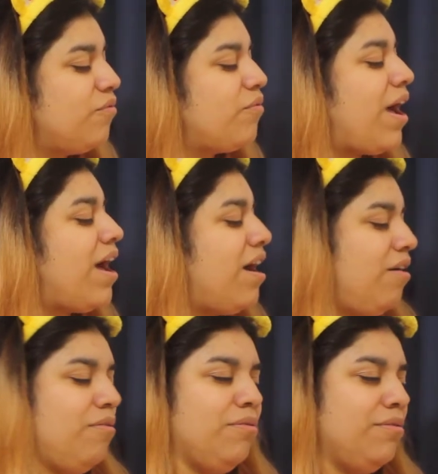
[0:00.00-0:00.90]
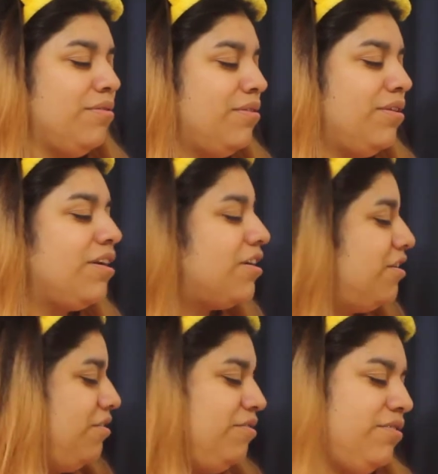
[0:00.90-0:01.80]
wow,
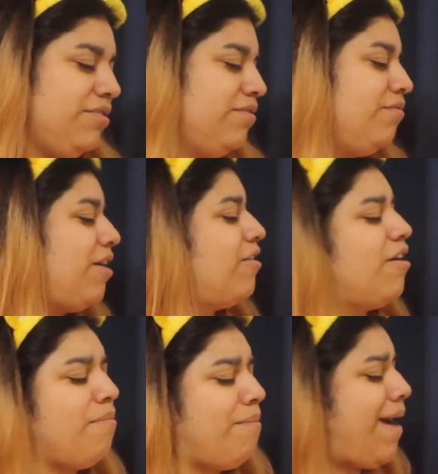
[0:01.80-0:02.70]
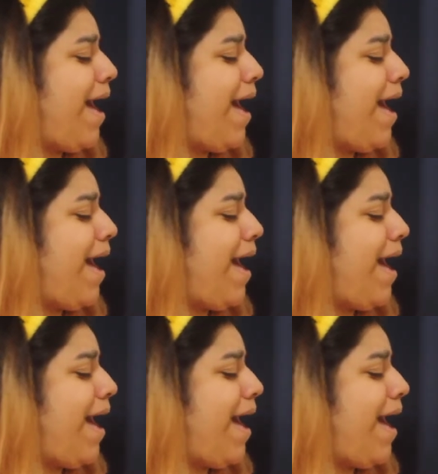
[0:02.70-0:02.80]
girls, well Welcome